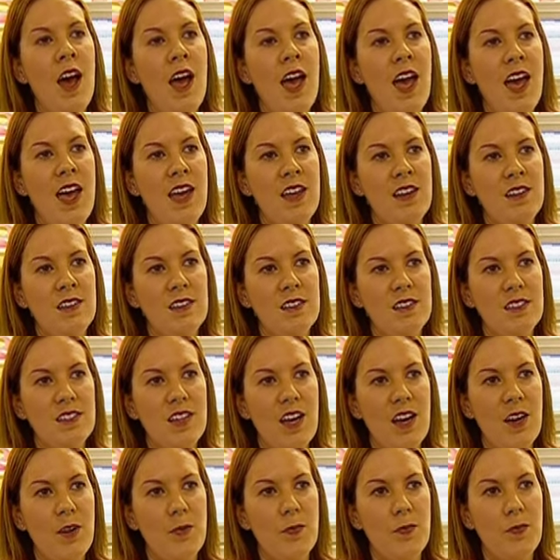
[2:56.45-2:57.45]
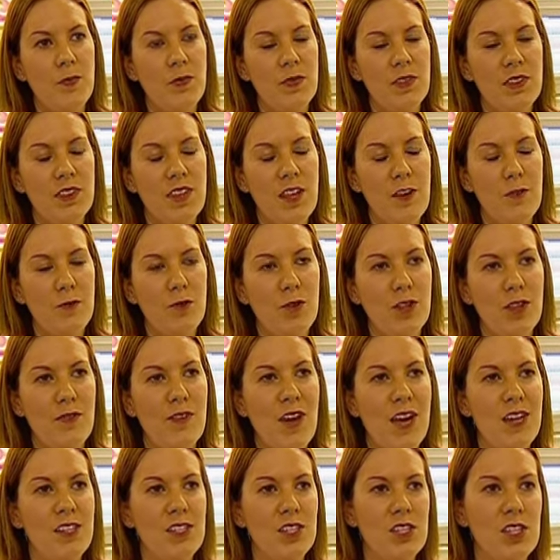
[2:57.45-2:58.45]
and therefore they've
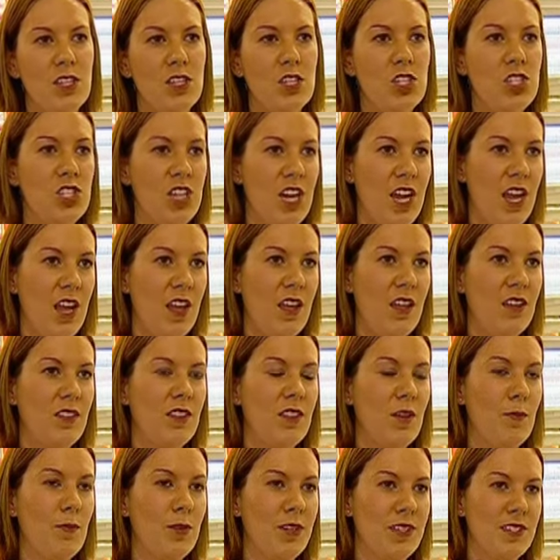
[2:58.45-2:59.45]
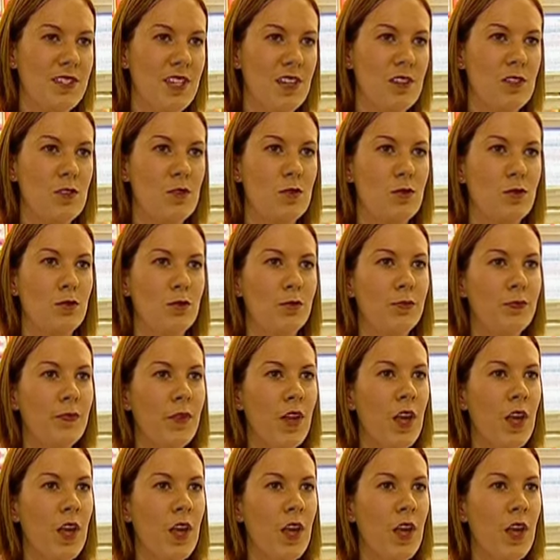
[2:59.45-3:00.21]
had to share the placental